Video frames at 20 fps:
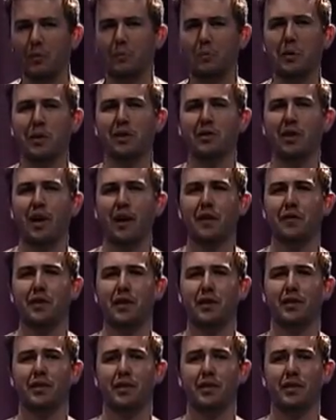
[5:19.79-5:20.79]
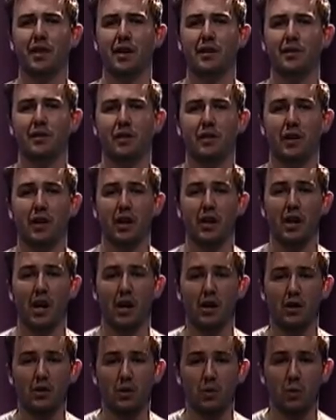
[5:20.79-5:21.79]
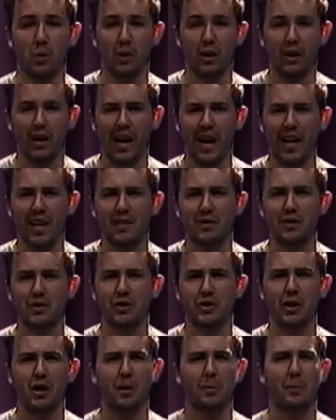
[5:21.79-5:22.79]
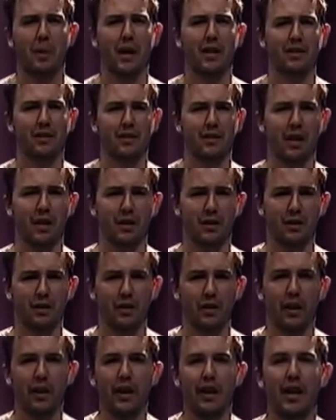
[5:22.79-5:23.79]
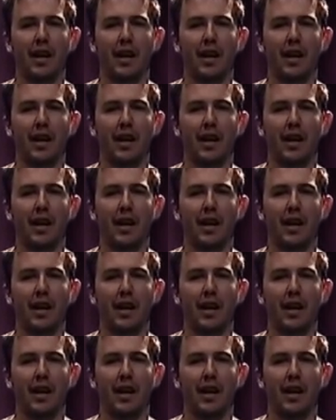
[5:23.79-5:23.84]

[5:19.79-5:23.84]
Built off the success of the canonical work Ace Ventura Pet Detective,